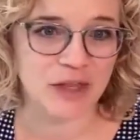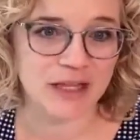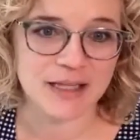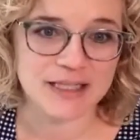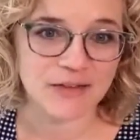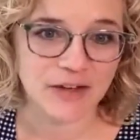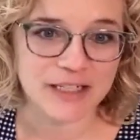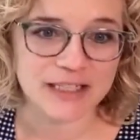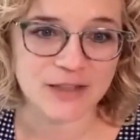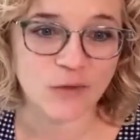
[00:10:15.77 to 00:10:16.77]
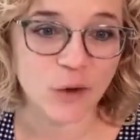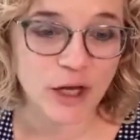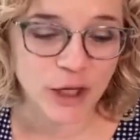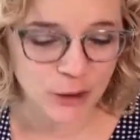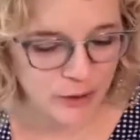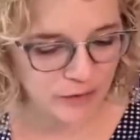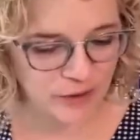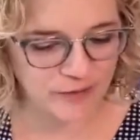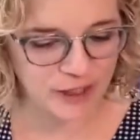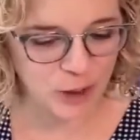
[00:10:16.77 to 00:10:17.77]
think this event is for you, if
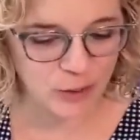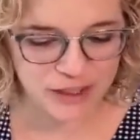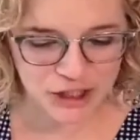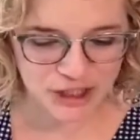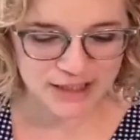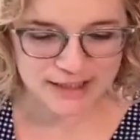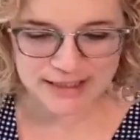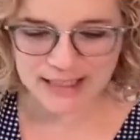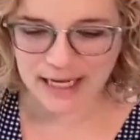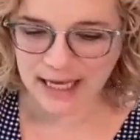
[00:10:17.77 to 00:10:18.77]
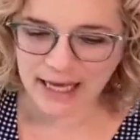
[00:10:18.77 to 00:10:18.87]
you have any questions,